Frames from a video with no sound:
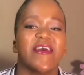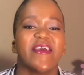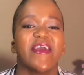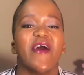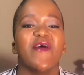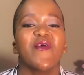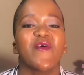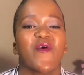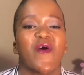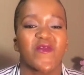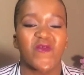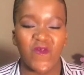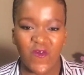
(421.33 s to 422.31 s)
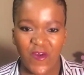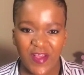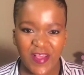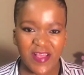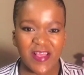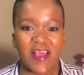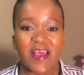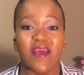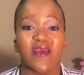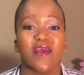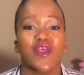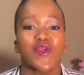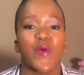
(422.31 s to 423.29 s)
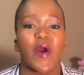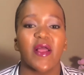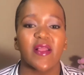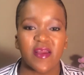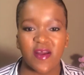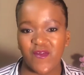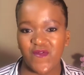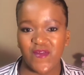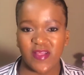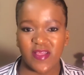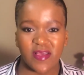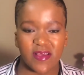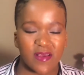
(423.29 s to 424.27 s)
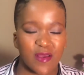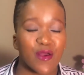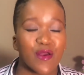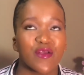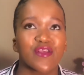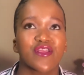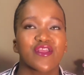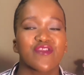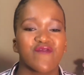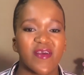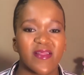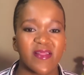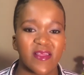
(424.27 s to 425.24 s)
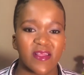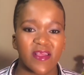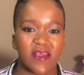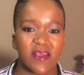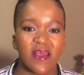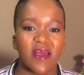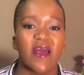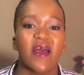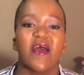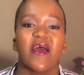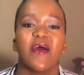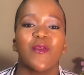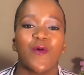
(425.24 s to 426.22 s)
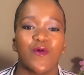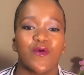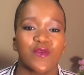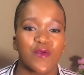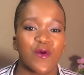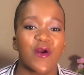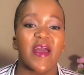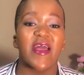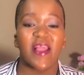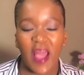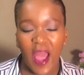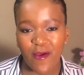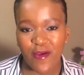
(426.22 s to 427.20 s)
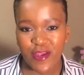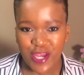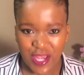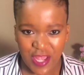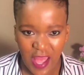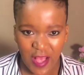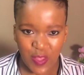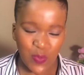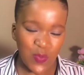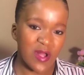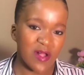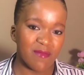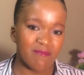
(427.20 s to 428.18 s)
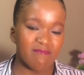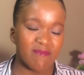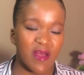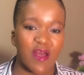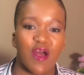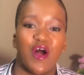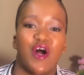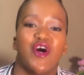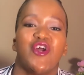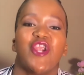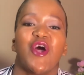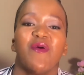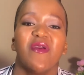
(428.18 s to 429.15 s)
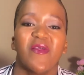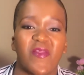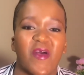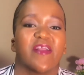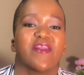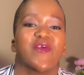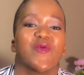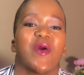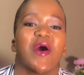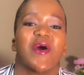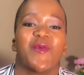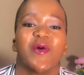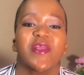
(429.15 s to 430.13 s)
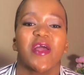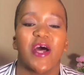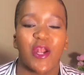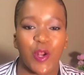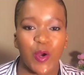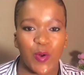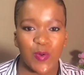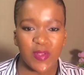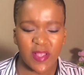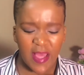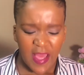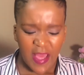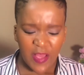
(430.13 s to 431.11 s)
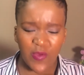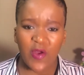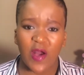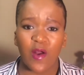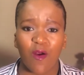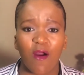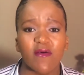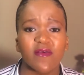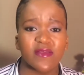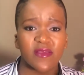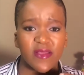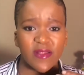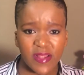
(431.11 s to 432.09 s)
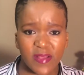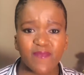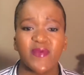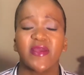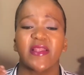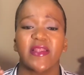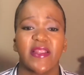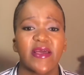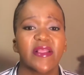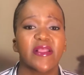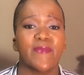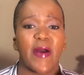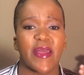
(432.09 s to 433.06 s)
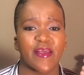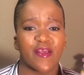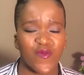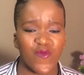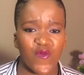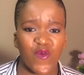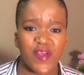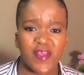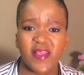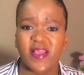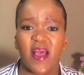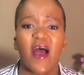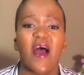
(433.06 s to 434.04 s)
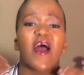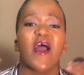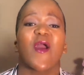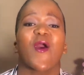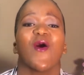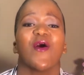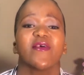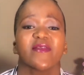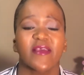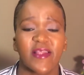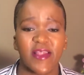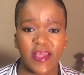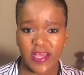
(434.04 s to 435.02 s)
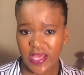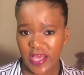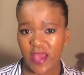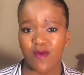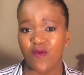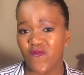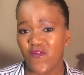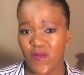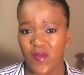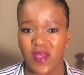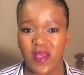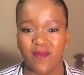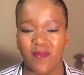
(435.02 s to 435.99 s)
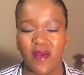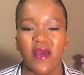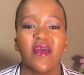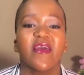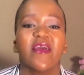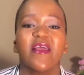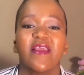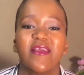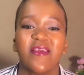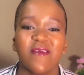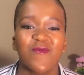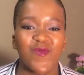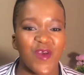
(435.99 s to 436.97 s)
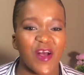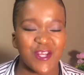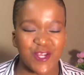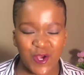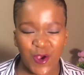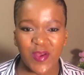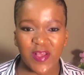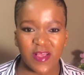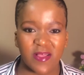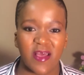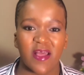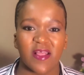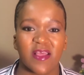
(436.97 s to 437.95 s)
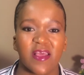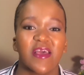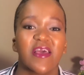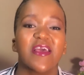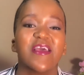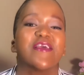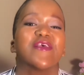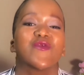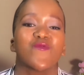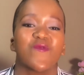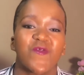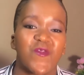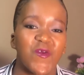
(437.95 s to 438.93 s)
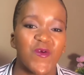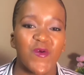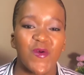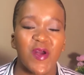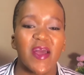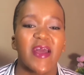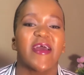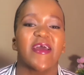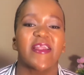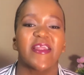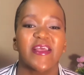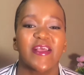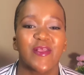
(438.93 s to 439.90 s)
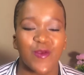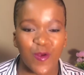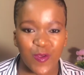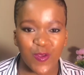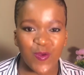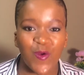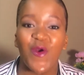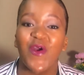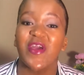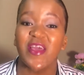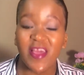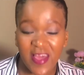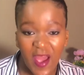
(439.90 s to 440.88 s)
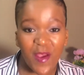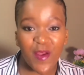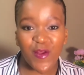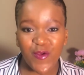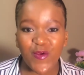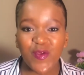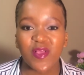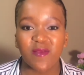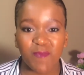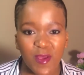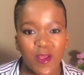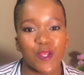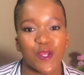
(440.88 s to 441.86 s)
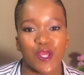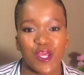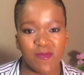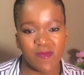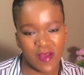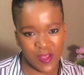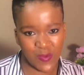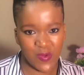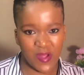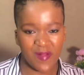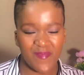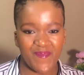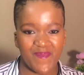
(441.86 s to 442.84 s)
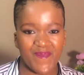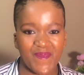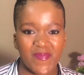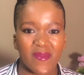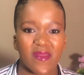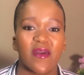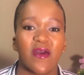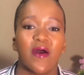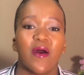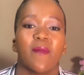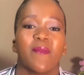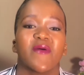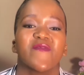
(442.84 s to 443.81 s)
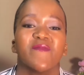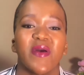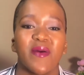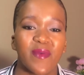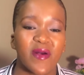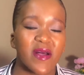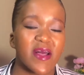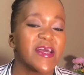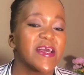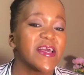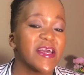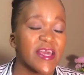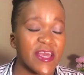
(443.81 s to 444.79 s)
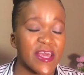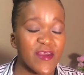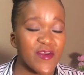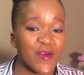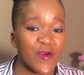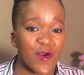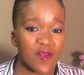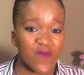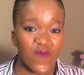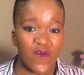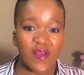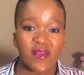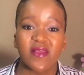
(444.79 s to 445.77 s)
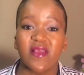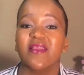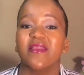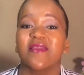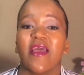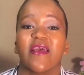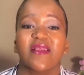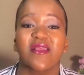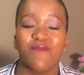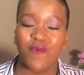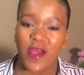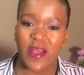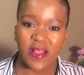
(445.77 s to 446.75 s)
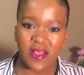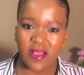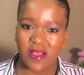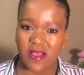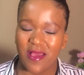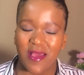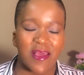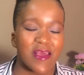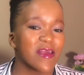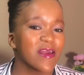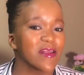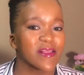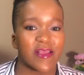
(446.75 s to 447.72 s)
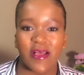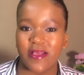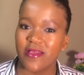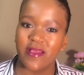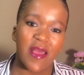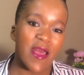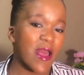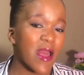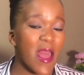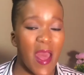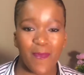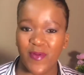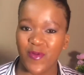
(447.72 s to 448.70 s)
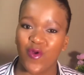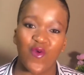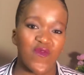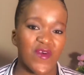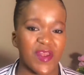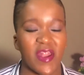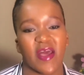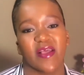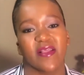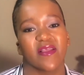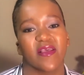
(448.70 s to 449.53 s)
Hearing God's voice is quite comforting, strengthening, and also encouraging as well. Knowing that you are not alone and you are constantly being led by His voice and constantly hearing from Him, it gives you assurance that He is with you and He is also hearing you speak to Him as well. But remember, hearing God's voice takes practice it doesn't happen overnight.